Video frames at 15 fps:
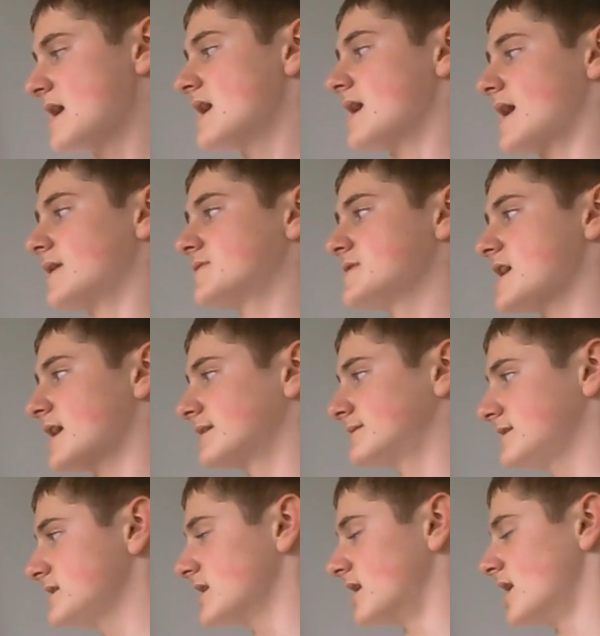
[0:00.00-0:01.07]
And the
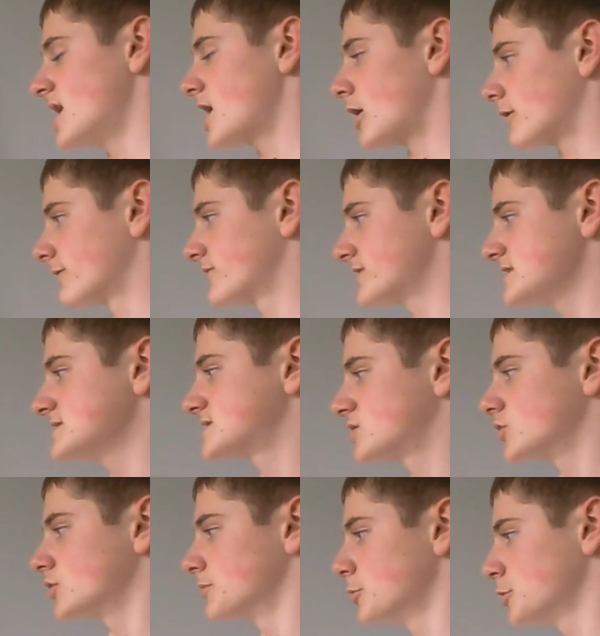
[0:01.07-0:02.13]
idea of these
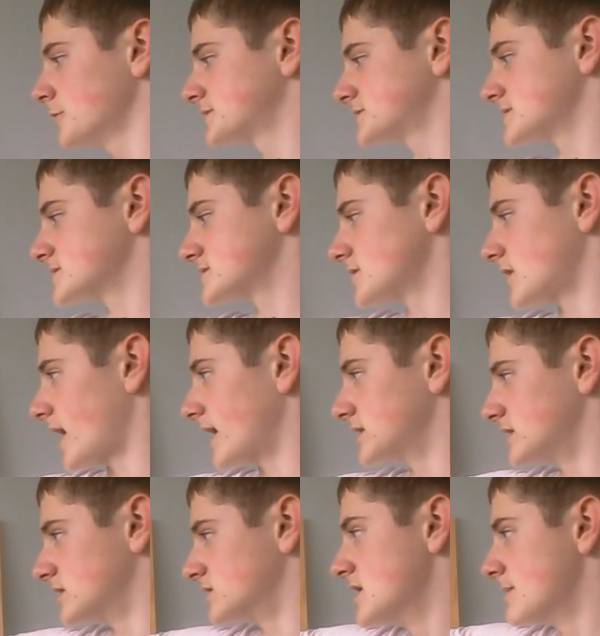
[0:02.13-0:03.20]
two moves, so
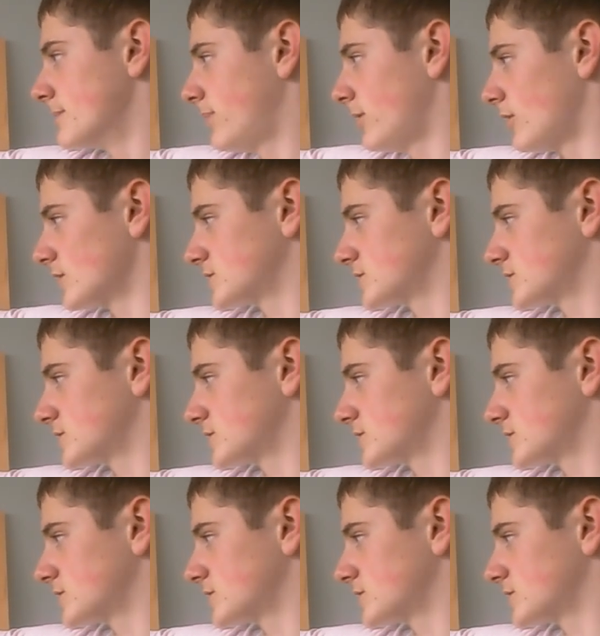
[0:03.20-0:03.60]
either pawn to